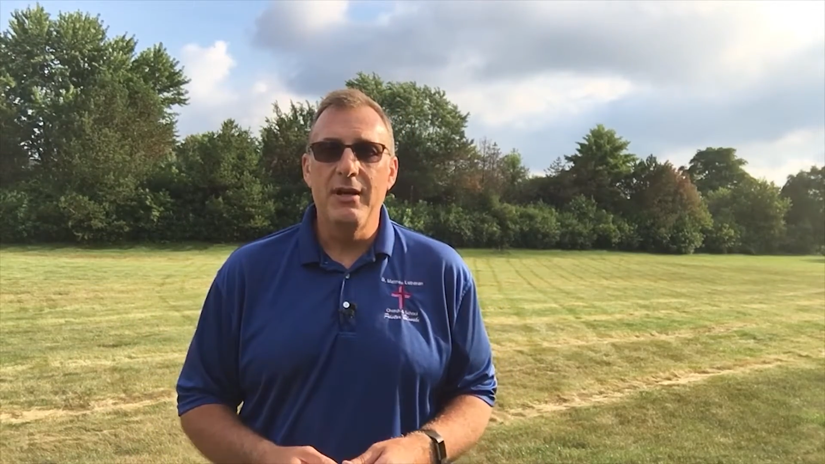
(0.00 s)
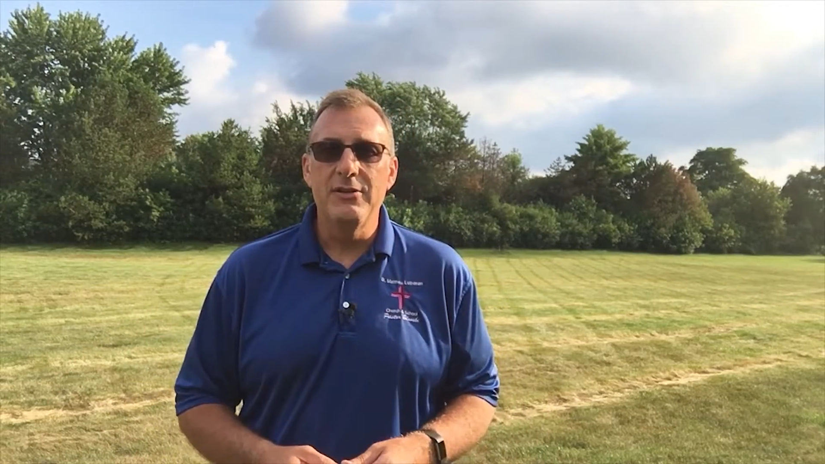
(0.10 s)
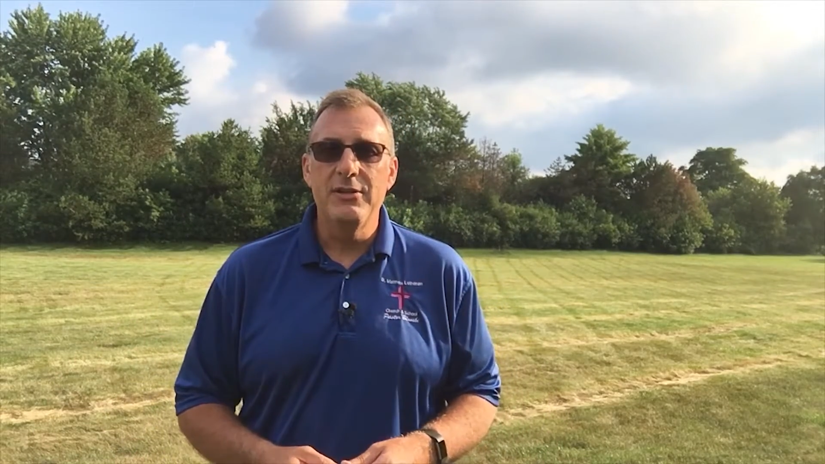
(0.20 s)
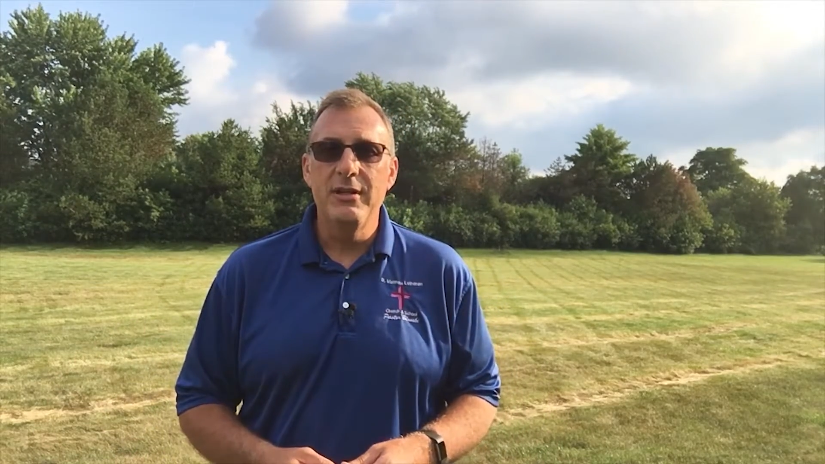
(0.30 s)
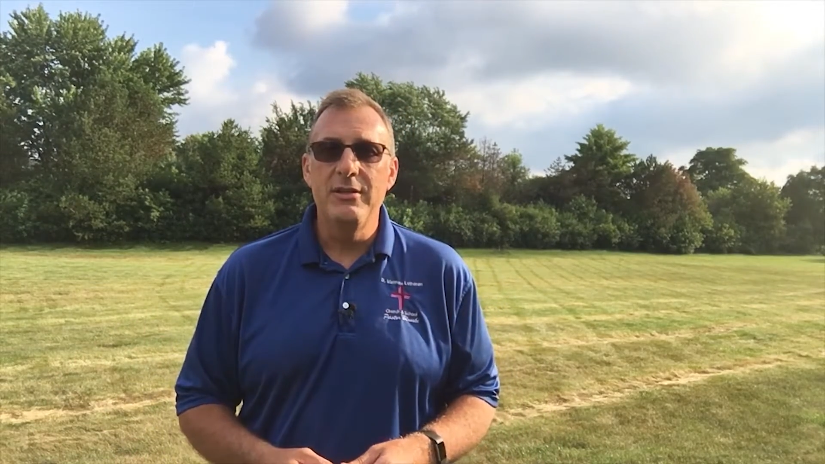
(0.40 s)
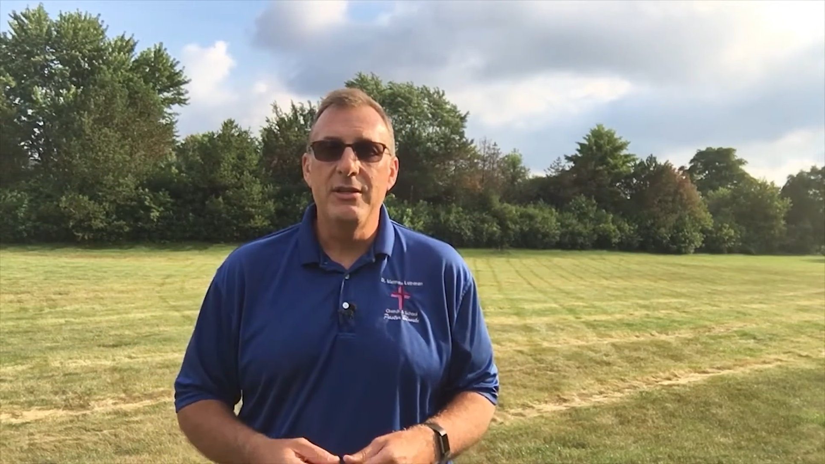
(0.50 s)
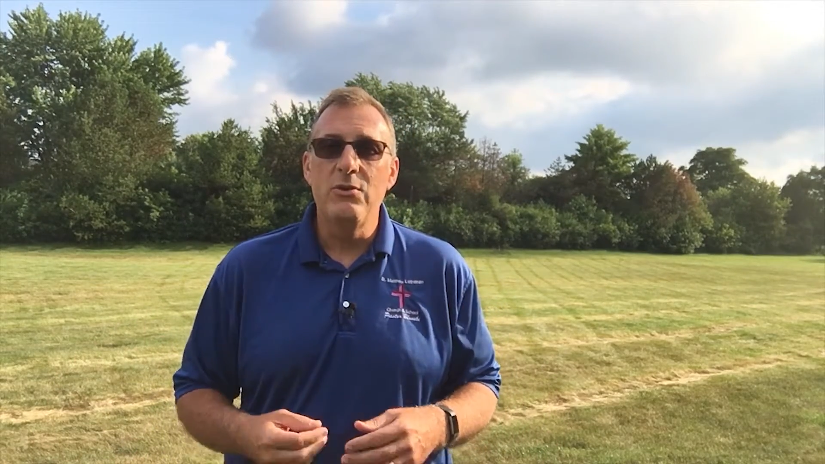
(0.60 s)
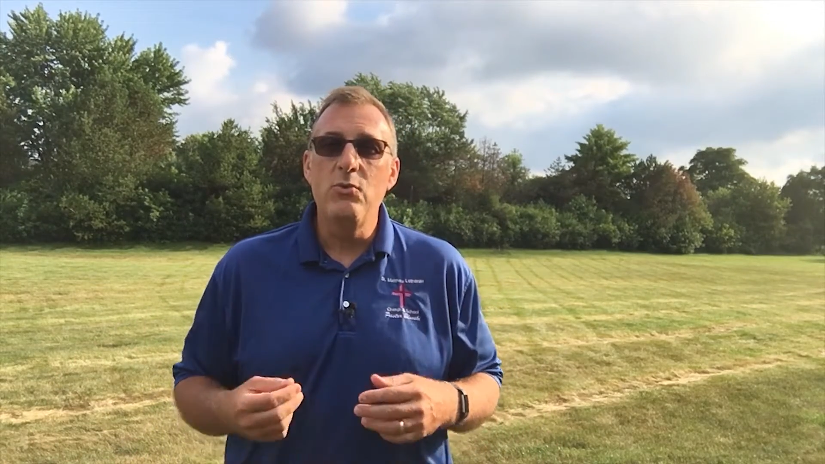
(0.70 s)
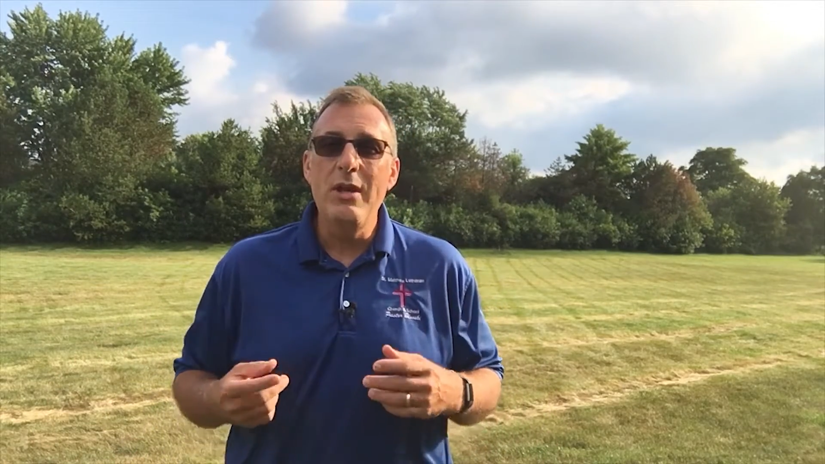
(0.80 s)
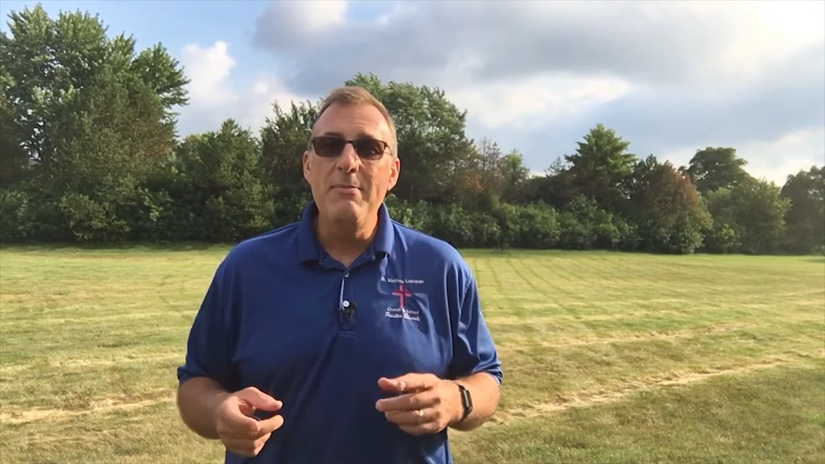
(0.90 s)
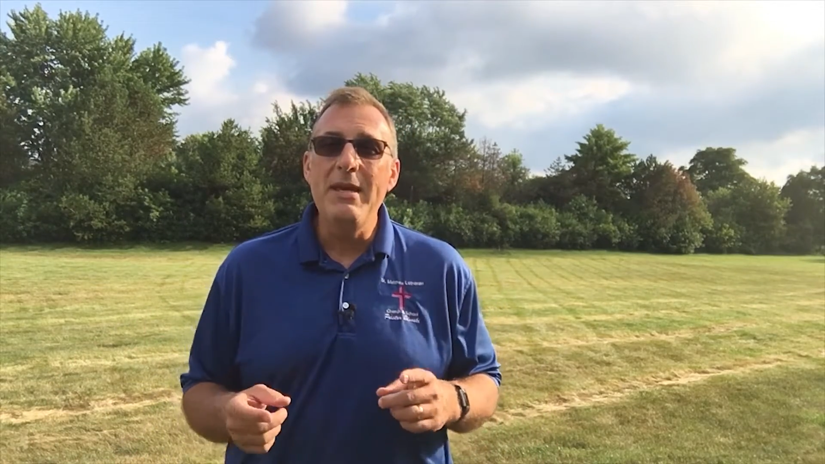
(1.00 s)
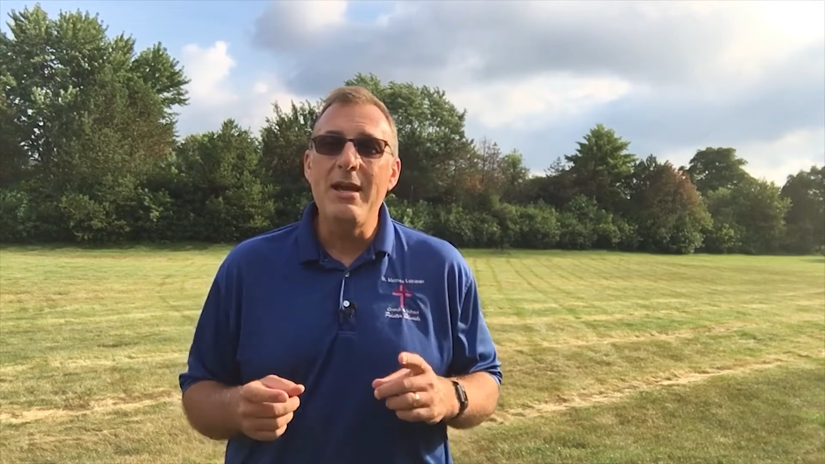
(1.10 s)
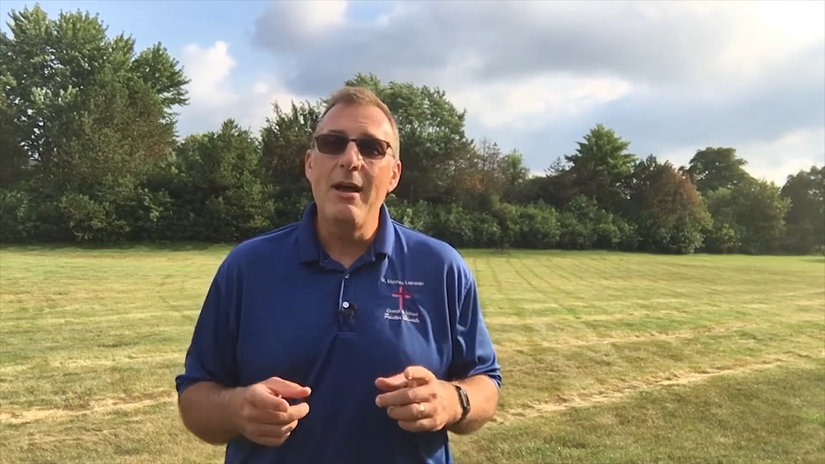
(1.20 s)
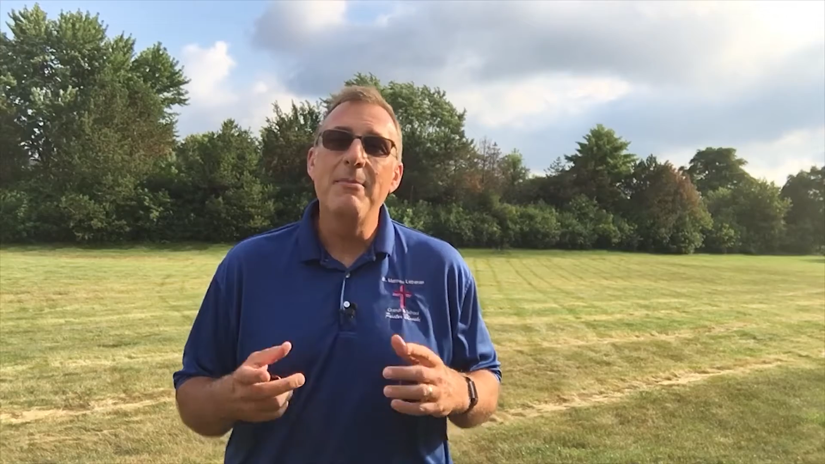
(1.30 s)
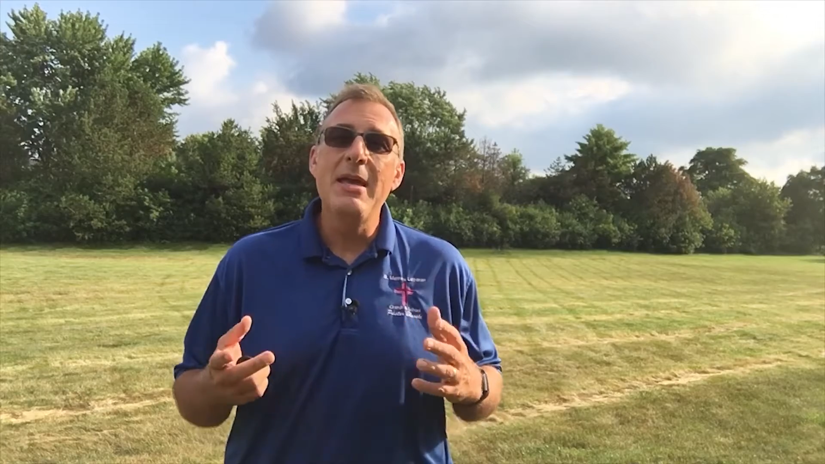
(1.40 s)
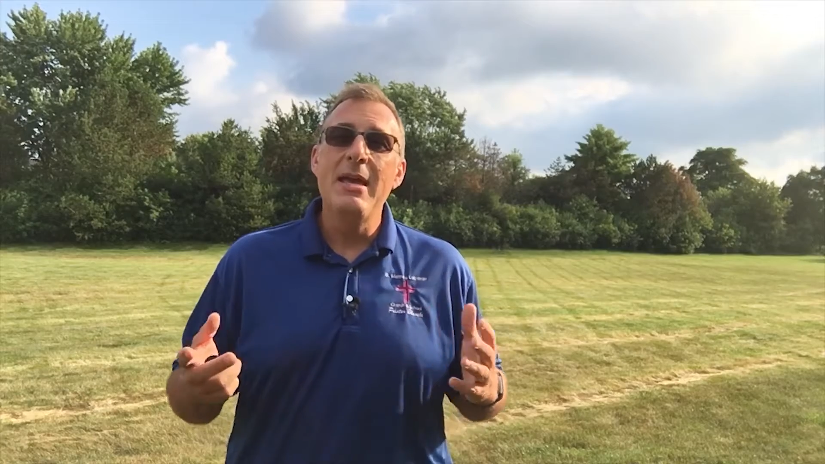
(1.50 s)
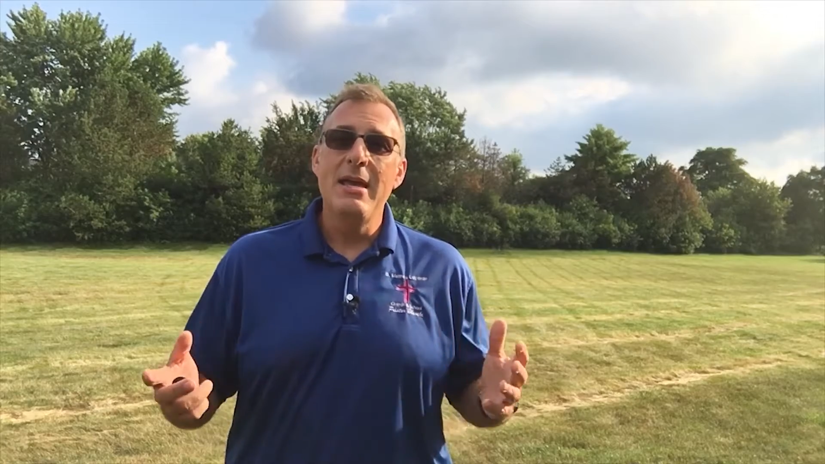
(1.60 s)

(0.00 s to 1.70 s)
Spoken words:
our sins, and we become